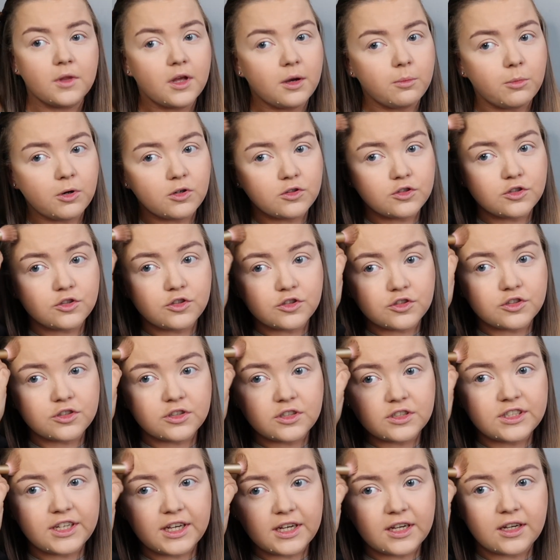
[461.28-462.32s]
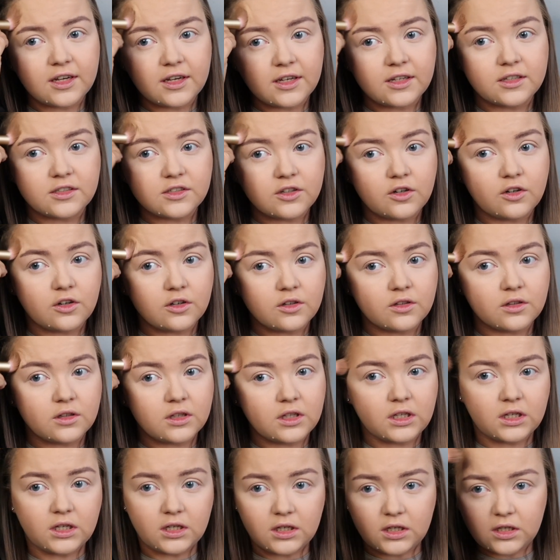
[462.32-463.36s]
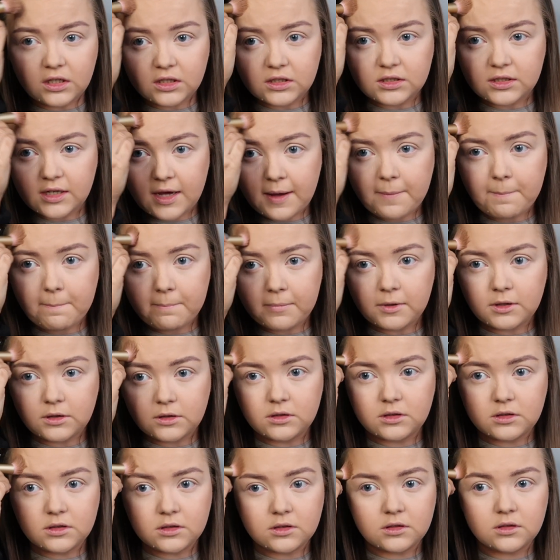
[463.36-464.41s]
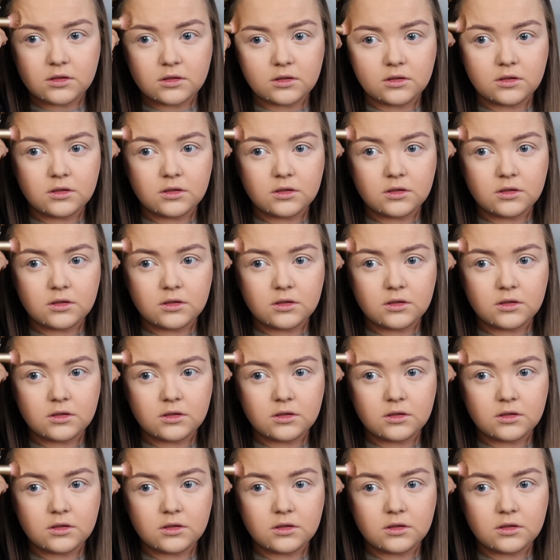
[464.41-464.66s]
I'm also just going to take it on the temples